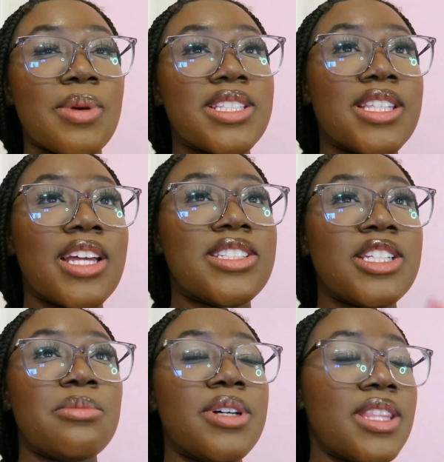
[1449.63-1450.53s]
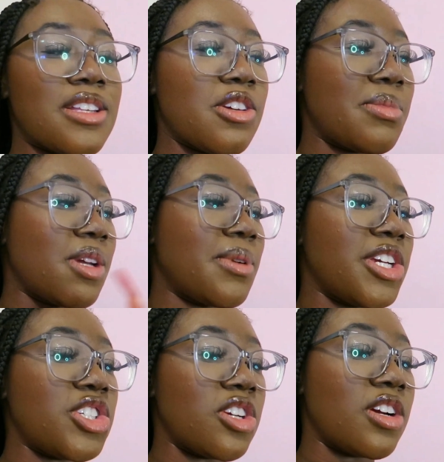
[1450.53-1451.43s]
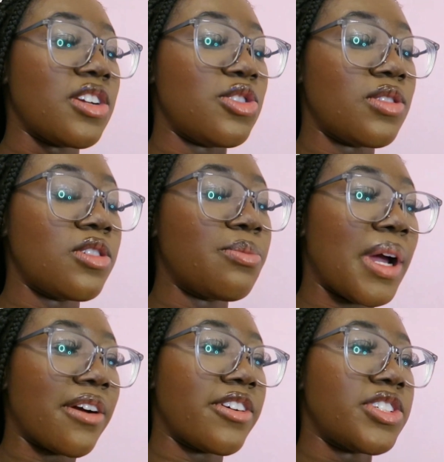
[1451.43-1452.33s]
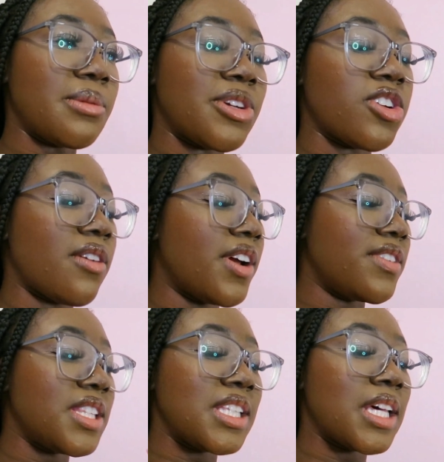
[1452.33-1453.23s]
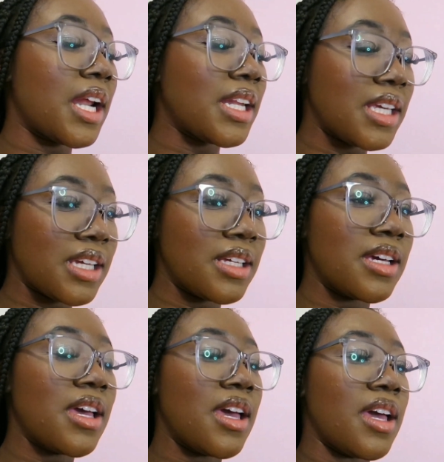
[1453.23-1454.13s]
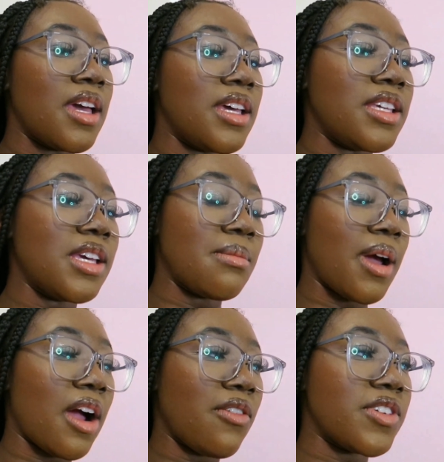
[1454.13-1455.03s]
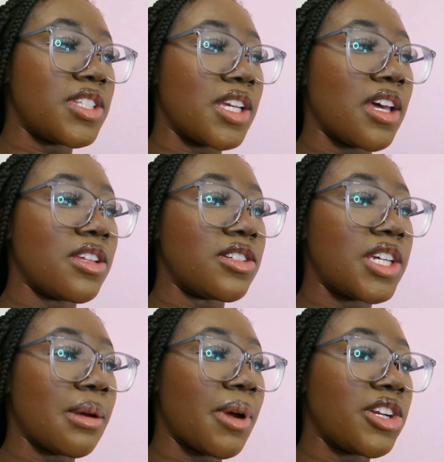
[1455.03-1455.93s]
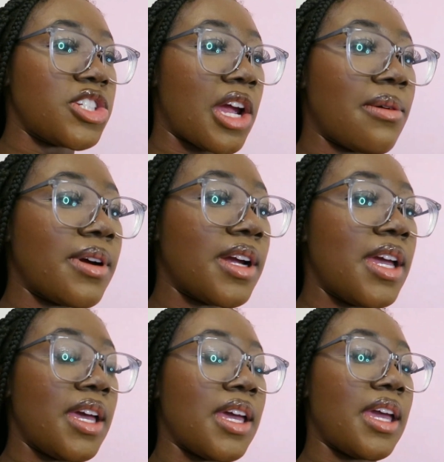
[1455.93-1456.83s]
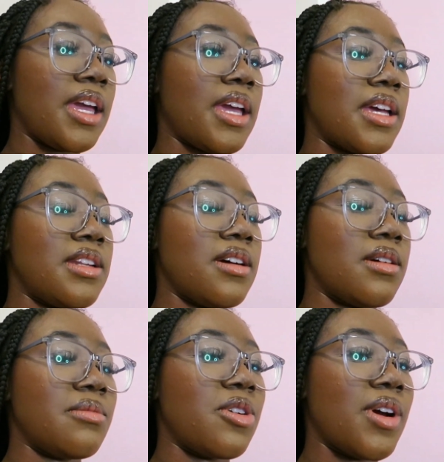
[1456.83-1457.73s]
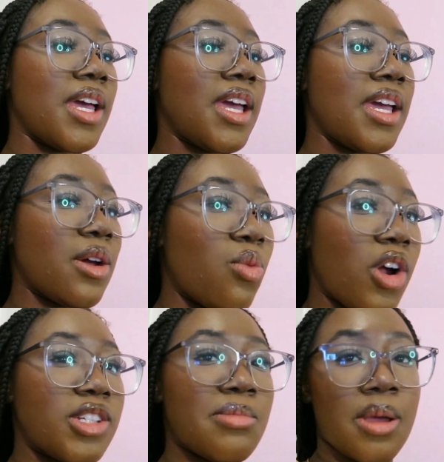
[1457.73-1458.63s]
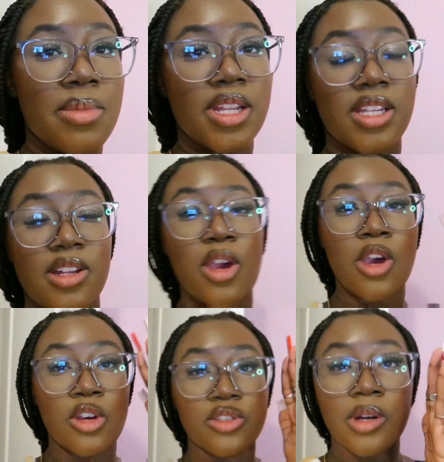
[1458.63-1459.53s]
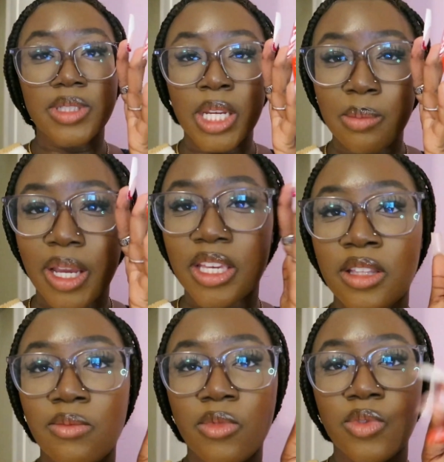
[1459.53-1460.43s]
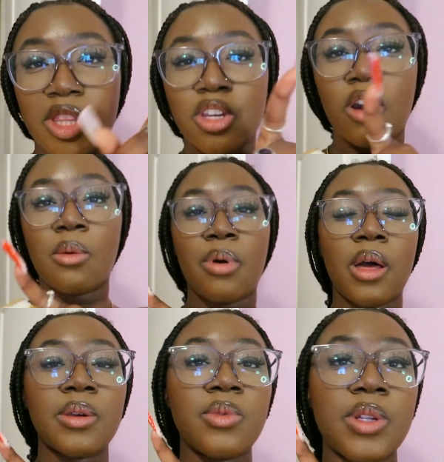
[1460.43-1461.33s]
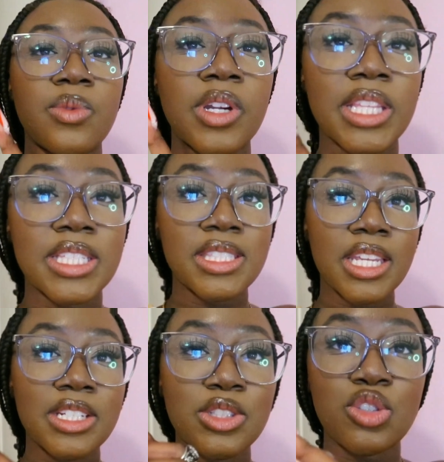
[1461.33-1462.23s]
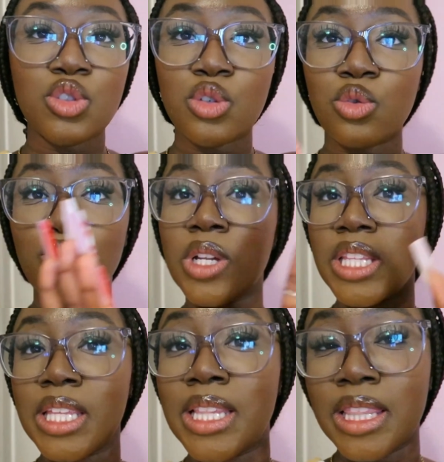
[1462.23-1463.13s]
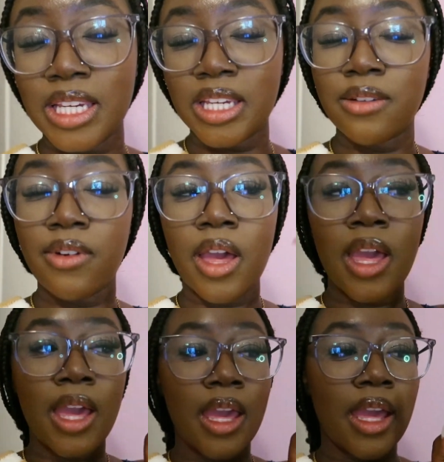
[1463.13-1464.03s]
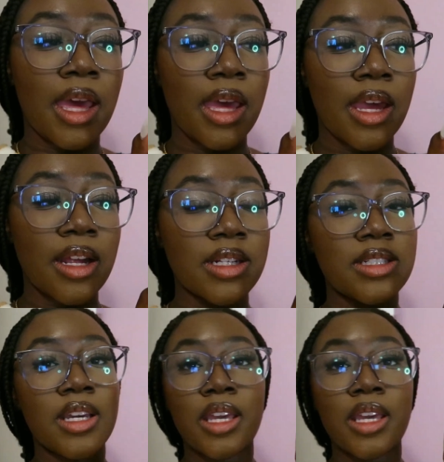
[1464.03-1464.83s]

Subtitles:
basically, I just need to put that soap in there, make sure, do a little background check, make sure I have everything that I need, get my outfit together, take my shower, and go ahead and wash my bedding. So I'll check back in with y'all probably when we're in the stages to really leave. And